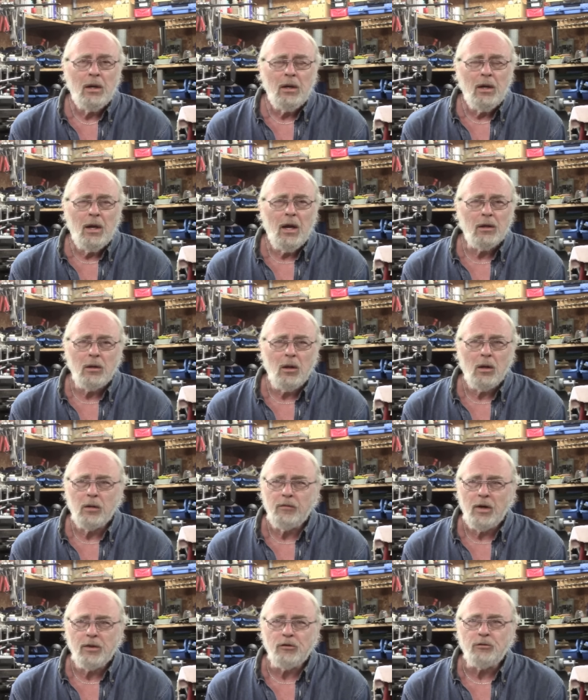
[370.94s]
and a lot of
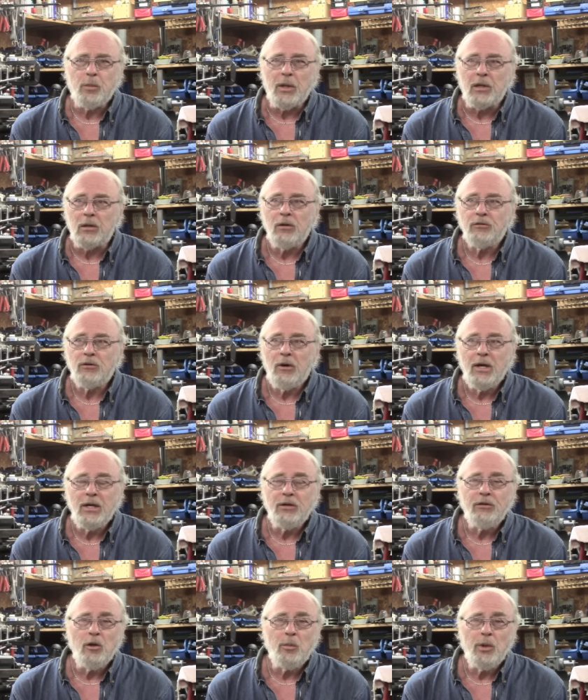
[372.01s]
other spindles are 8
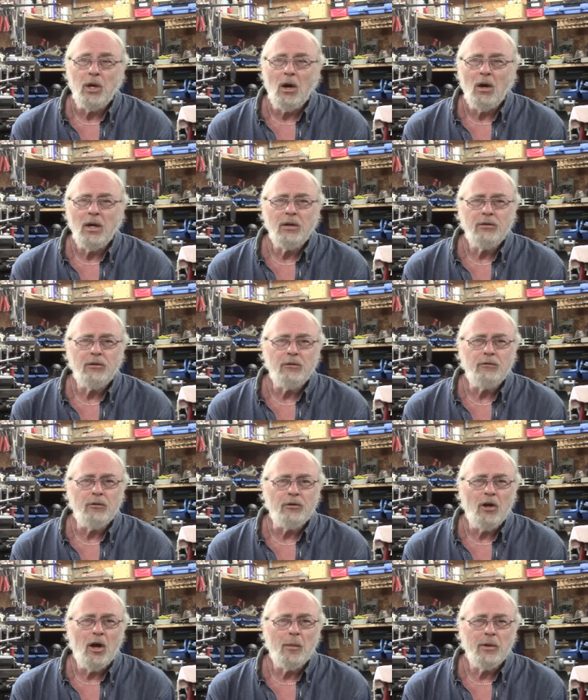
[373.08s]
TPI in different
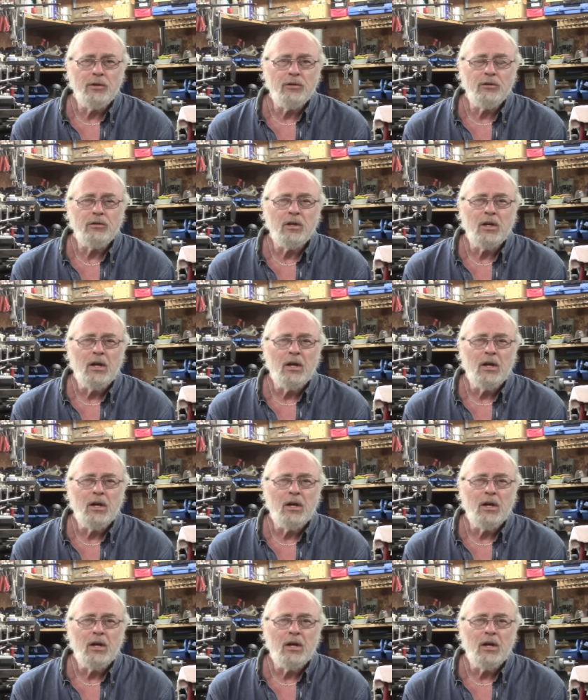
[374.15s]
diameters